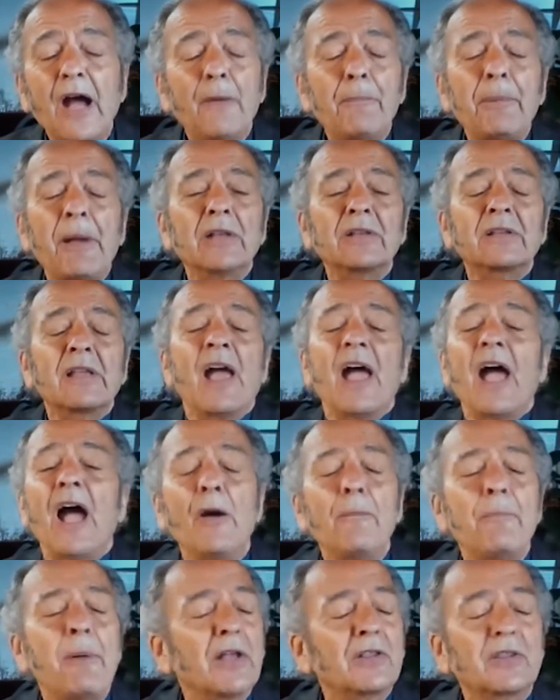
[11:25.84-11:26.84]
How
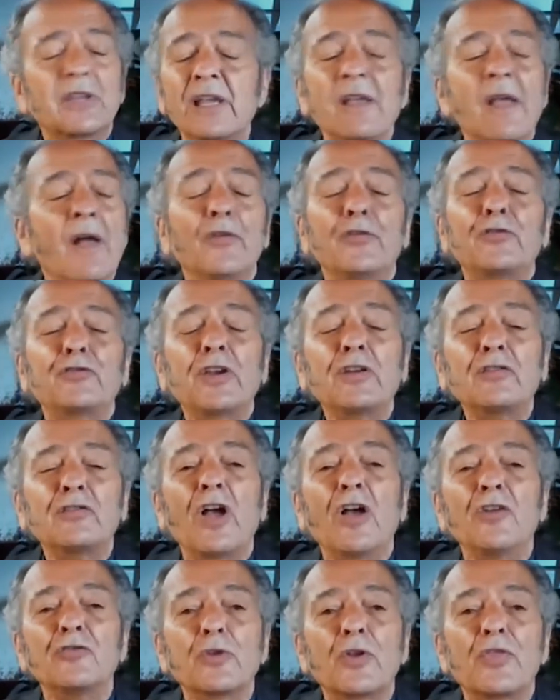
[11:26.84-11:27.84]
about the
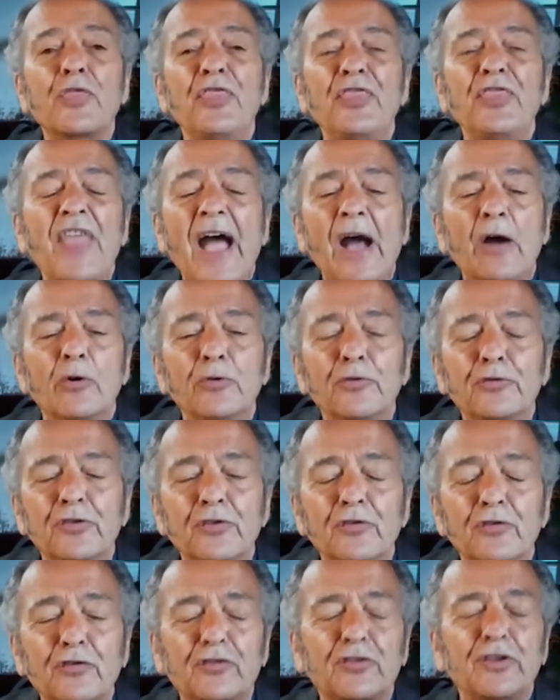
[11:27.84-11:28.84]

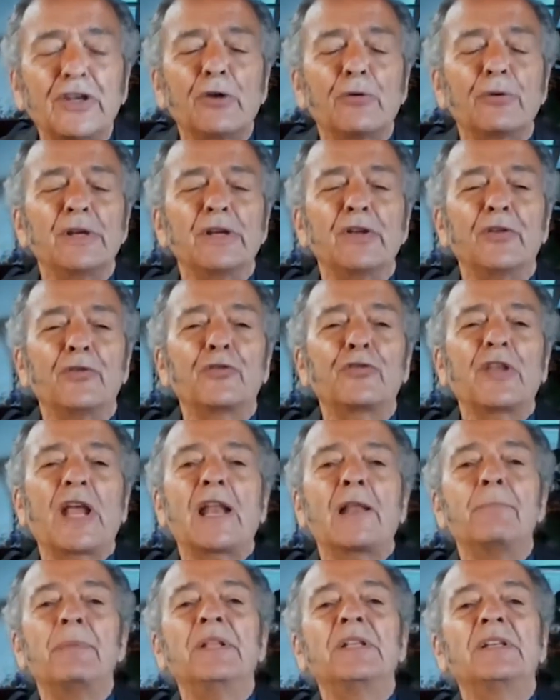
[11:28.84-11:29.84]
600,000 Syrians
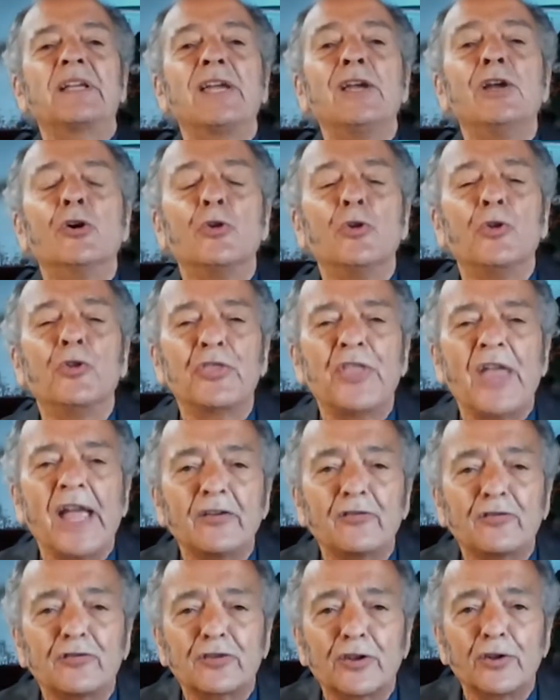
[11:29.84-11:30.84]
that have been killed
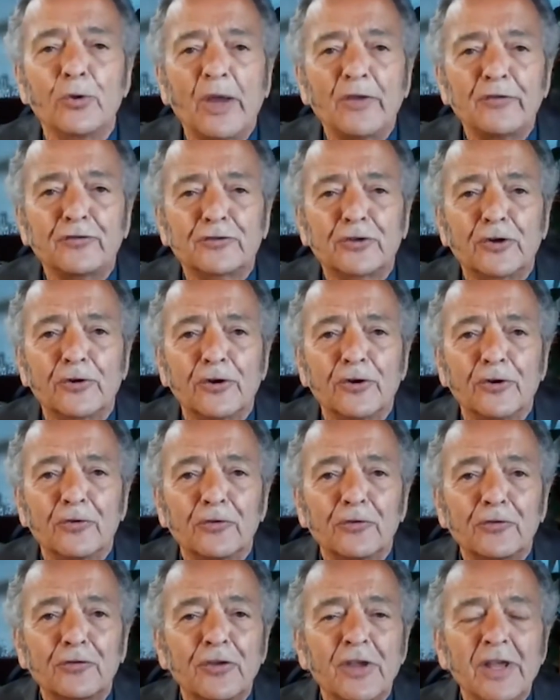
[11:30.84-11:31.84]
thanks to the
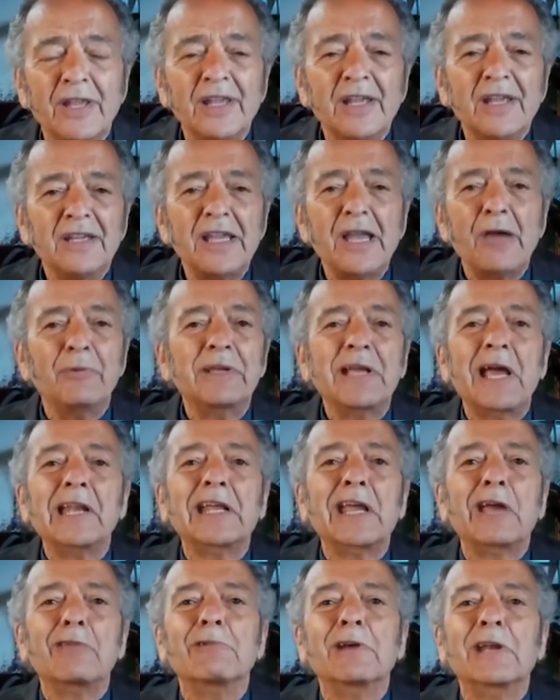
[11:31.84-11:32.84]
Westerners? Yeah, we
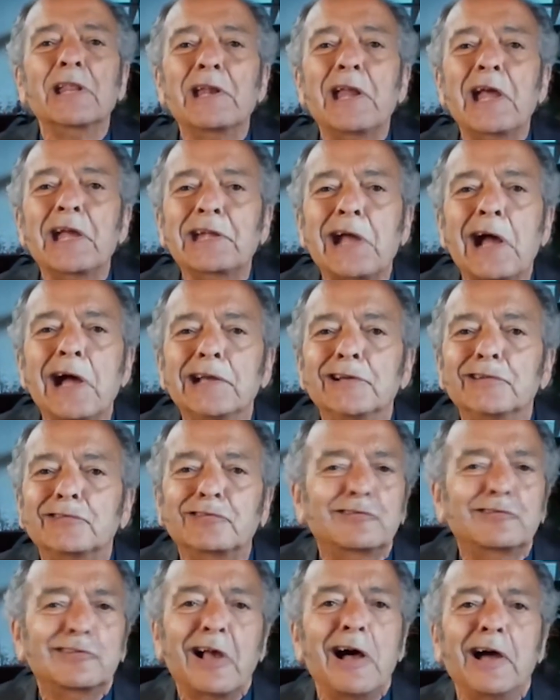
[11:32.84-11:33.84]
got to get rid of that guy
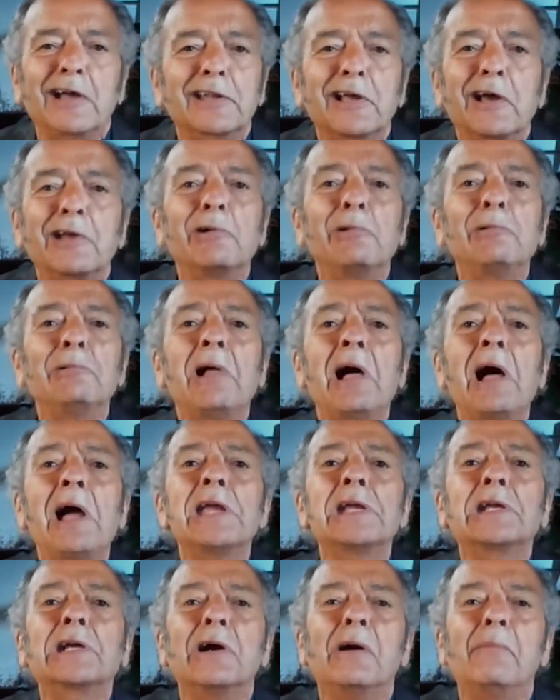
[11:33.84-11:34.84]
Assad. I don't
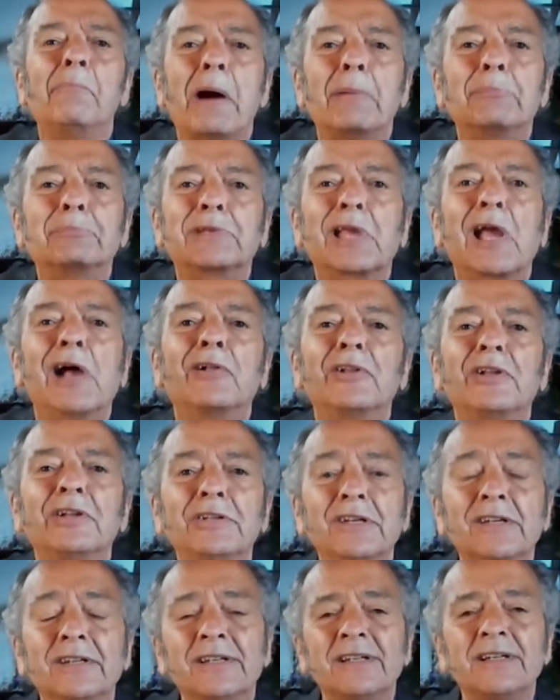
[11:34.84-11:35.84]
like him, I'm
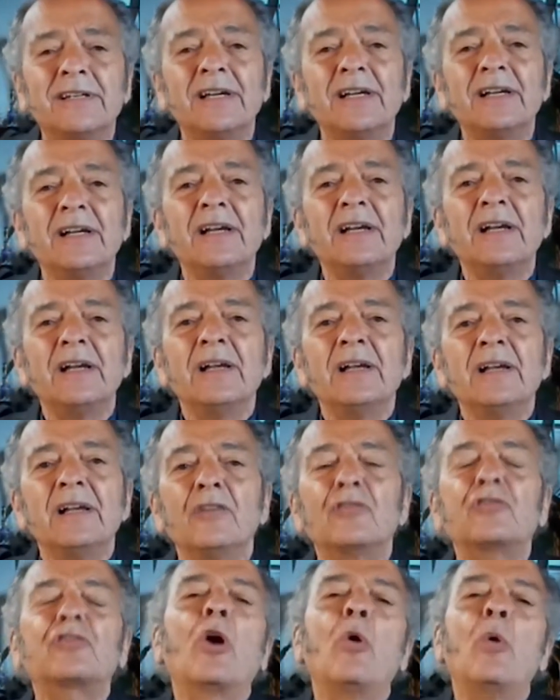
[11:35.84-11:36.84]
telling you.
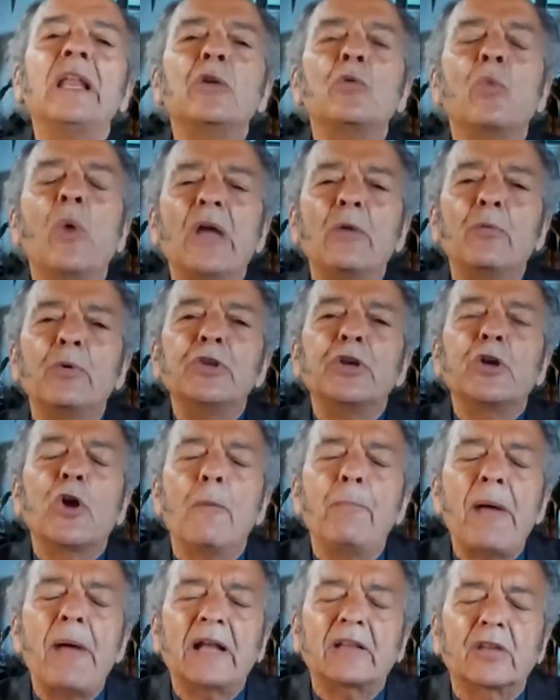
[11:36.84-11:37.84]
So anyway, when
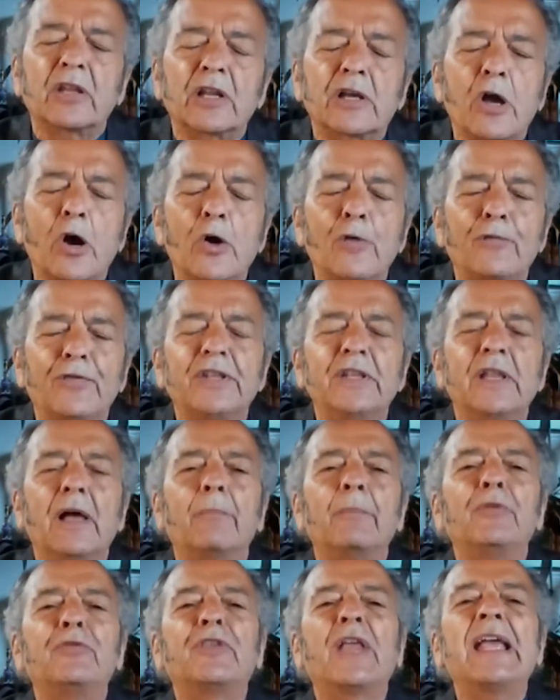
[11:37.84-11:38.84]
you go back to the
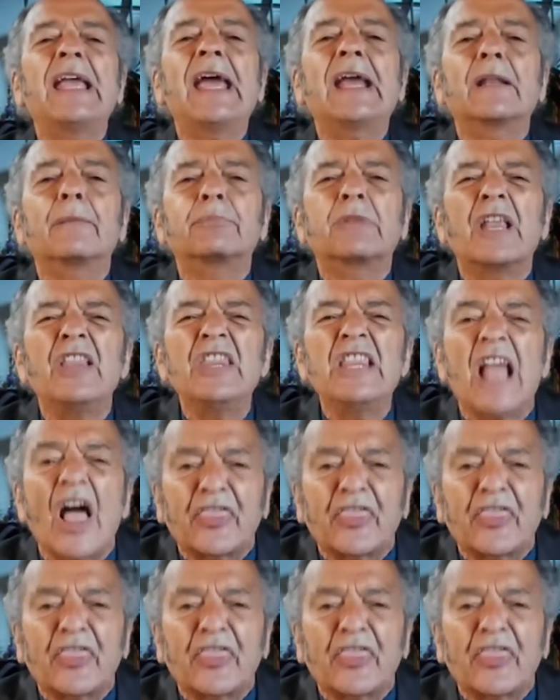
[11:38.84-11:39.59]
COVID numbers, they add up to